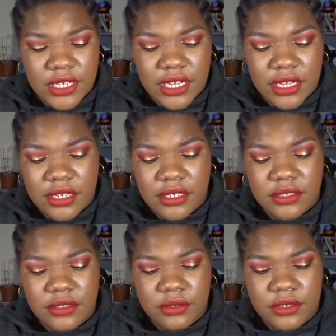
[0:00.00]
I
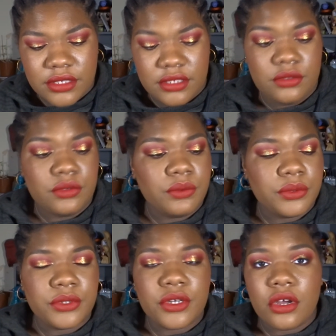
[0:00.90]
started to
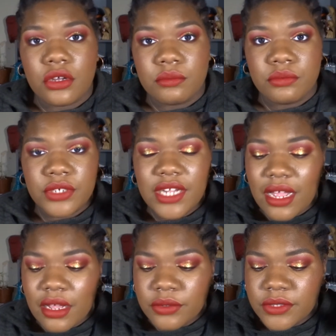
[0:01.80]
work on Brick
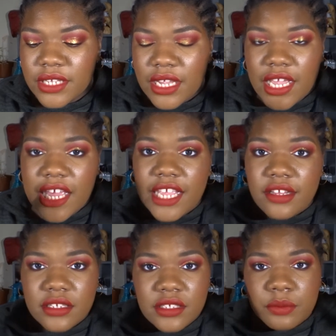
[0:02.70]
House and
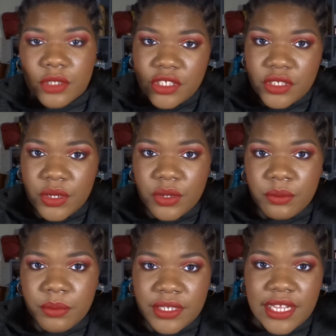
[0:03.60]
Espresso,
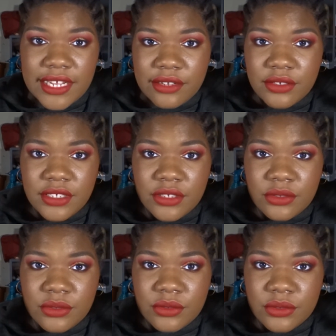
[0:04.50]
but I only
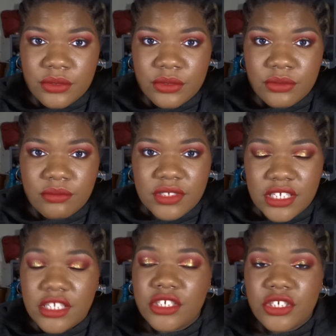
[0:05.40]
use
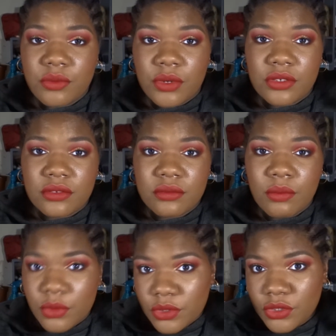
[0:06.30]
each one
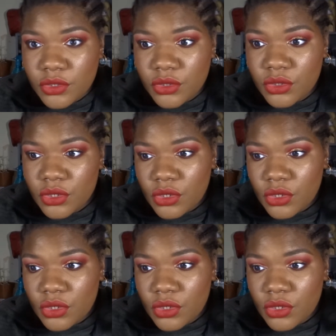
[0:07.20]
once.